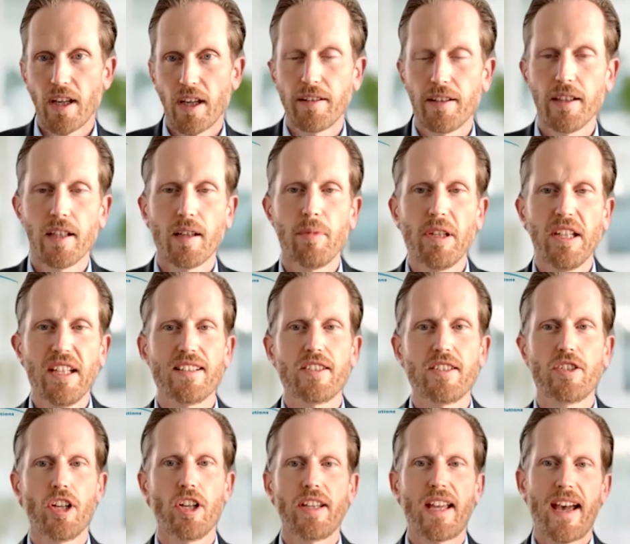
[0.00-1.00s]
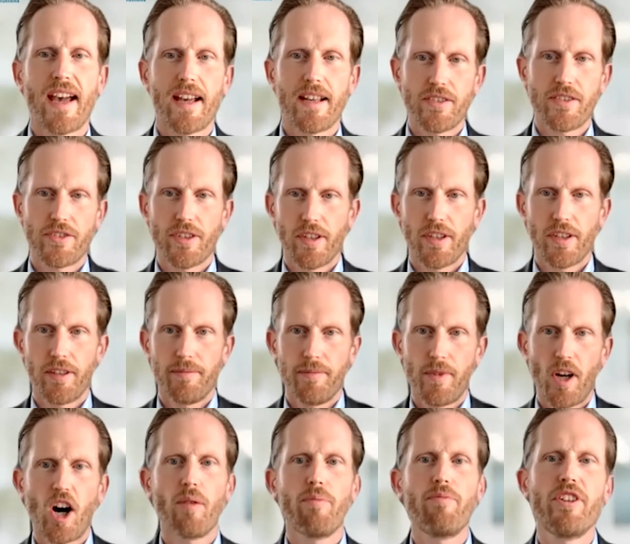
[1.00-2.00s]
I think I mean it's not as um,
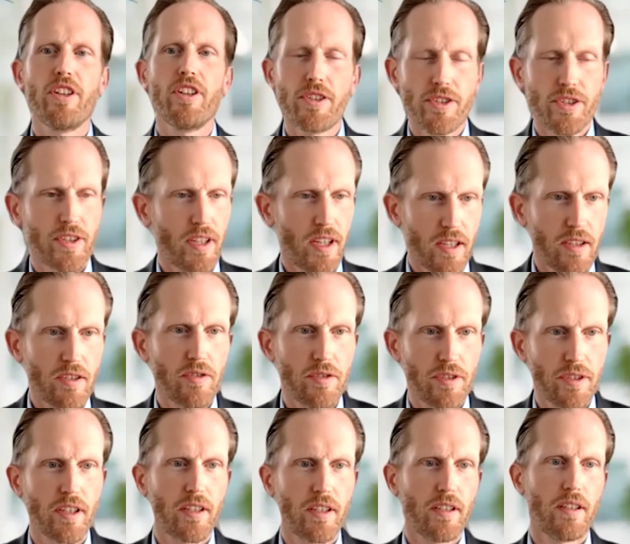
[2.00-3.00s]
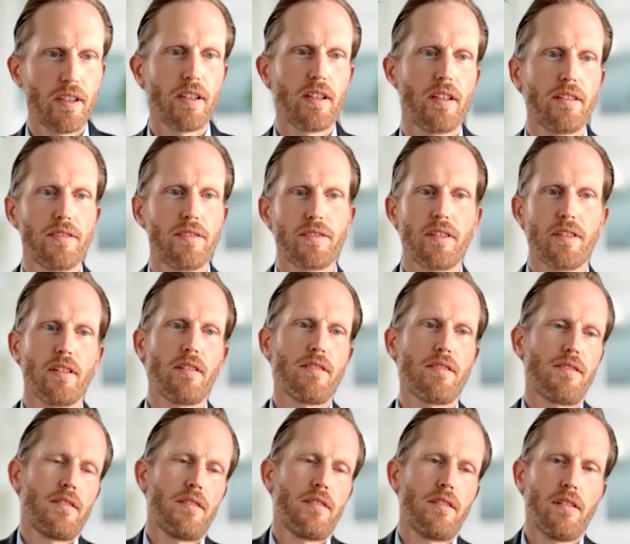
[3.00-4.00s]
obvious as you say as
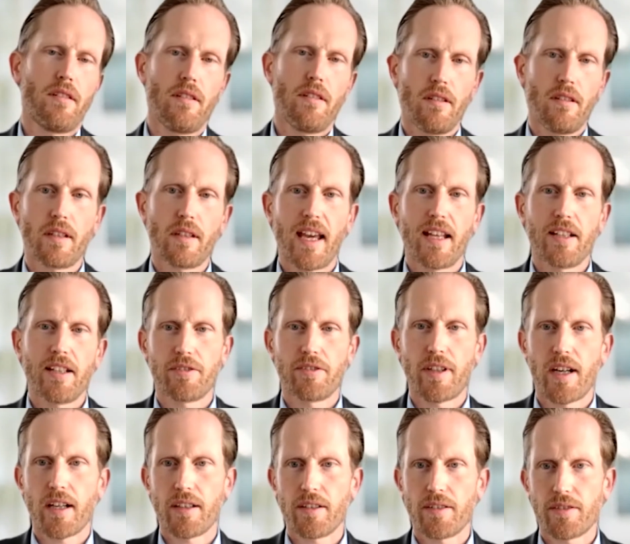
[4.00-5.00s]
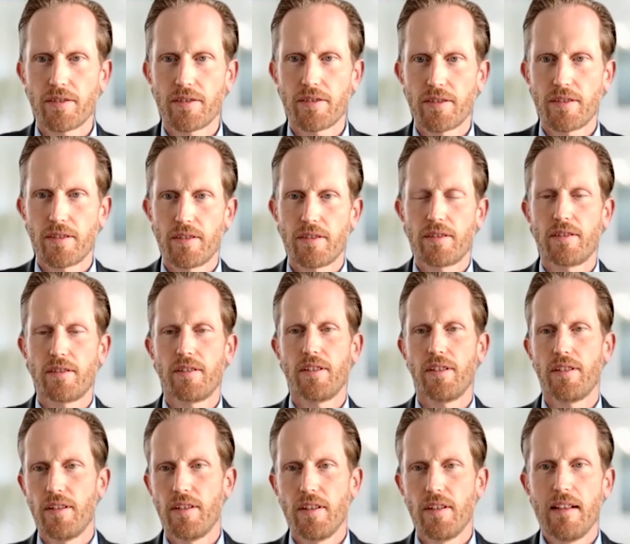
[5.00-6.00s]
as uh, cataract or or
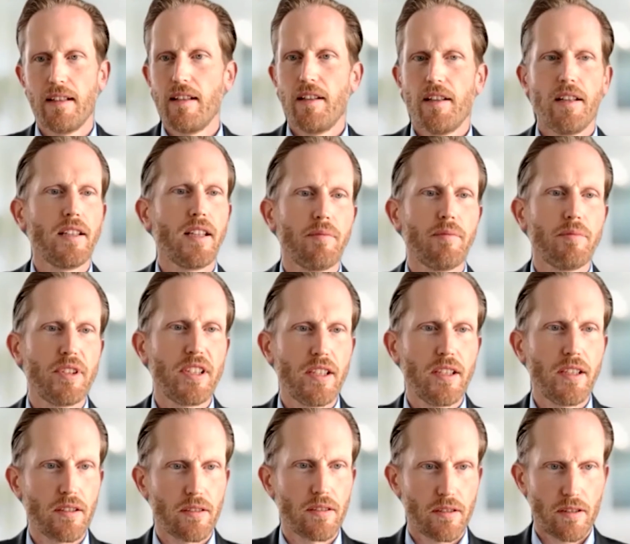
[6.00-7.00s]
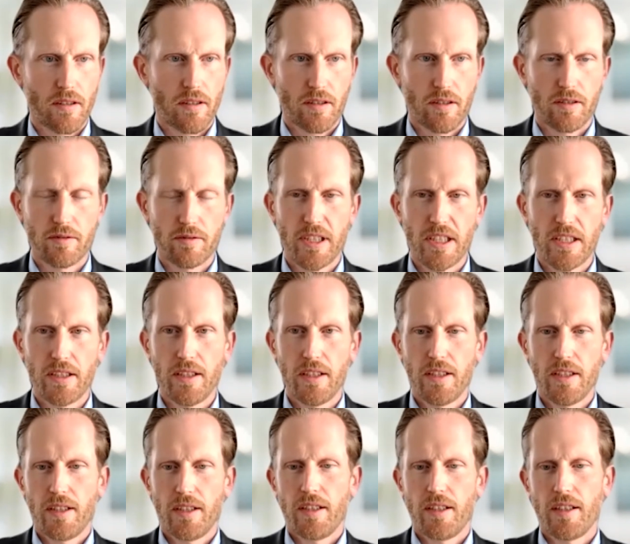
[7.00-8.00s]
uh, AMD or glaucoma,
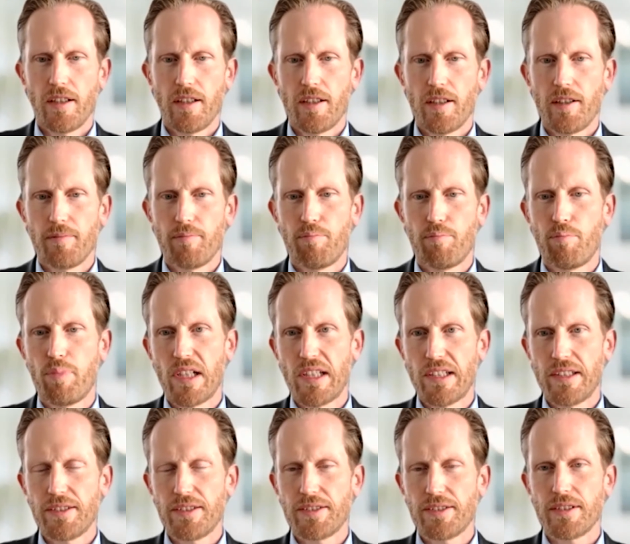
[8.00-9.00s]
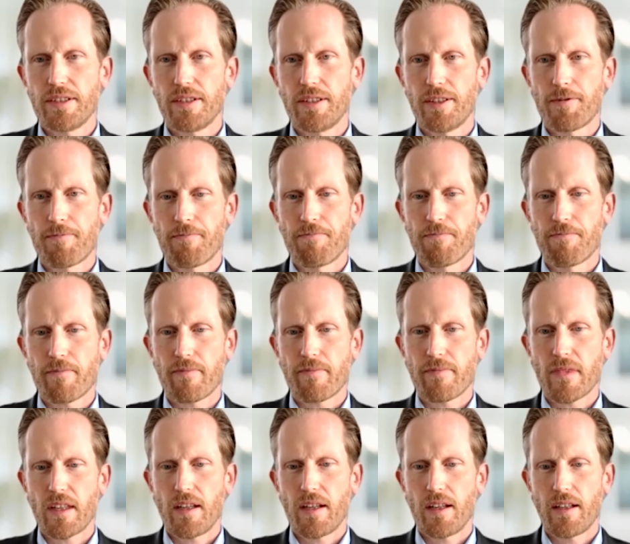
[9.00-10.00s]
uh, but um,
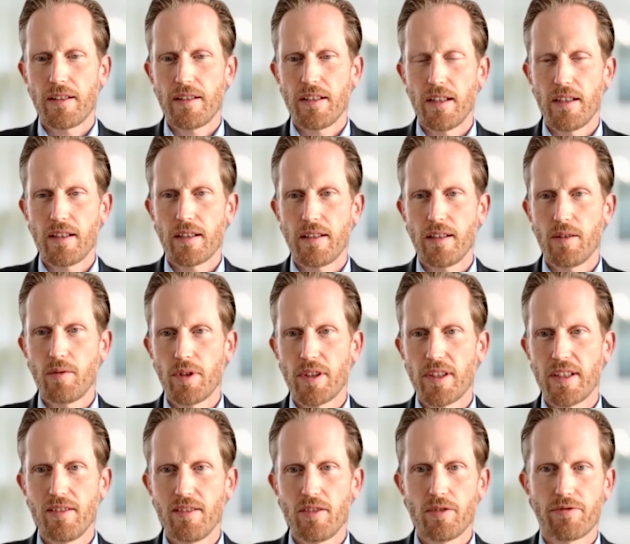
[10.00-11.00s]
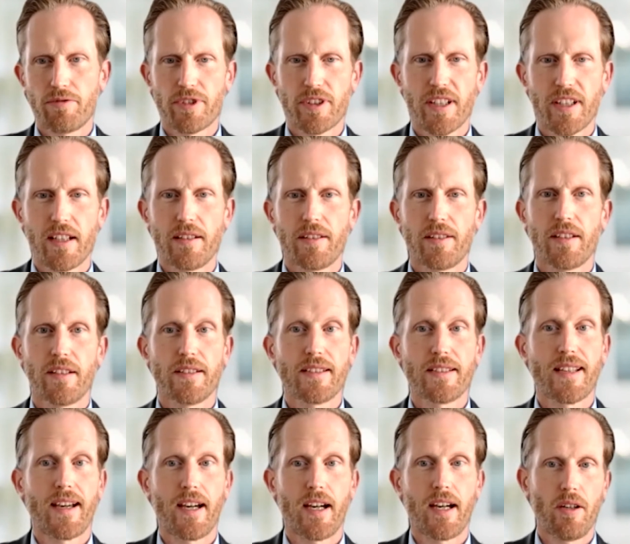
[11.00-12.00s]
at the end I think we tend to forget yes
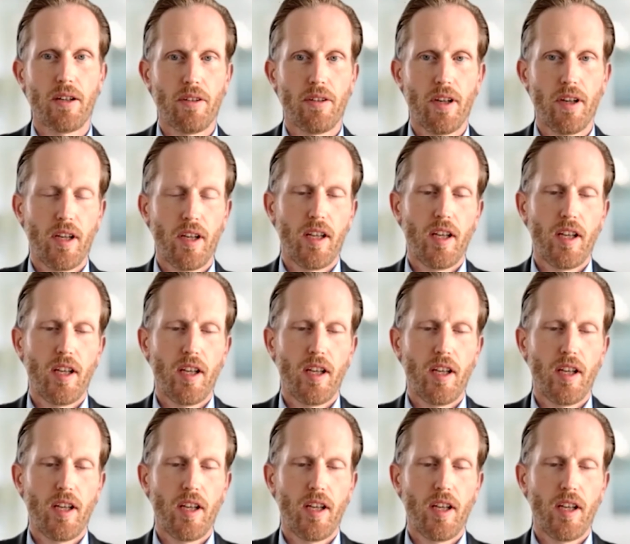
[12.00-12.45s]
how